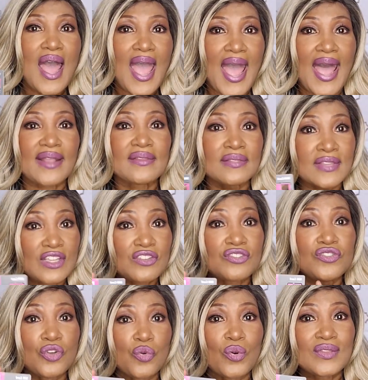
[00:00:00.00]
at this
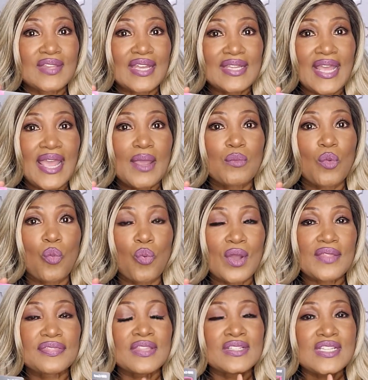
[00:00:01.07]
new one that came
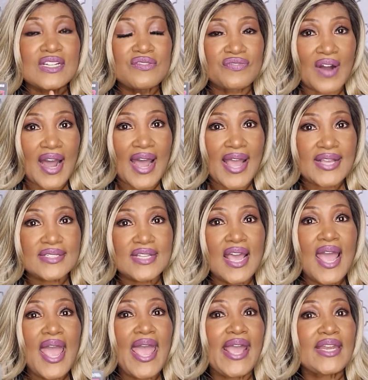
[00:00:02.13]
with the device
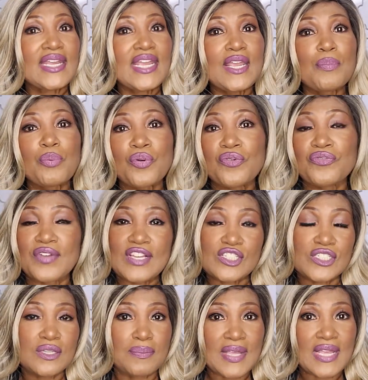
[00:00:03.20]
and he
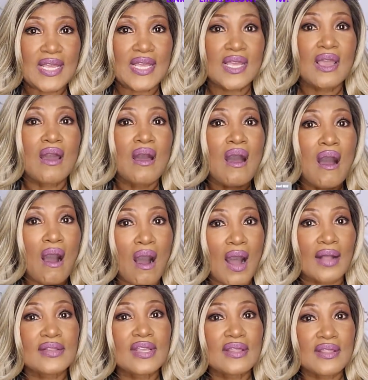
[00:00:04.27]
provisioned me
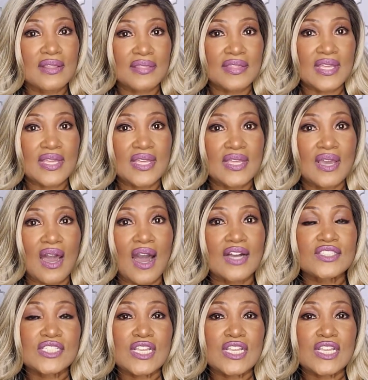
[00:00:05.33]
on the uh,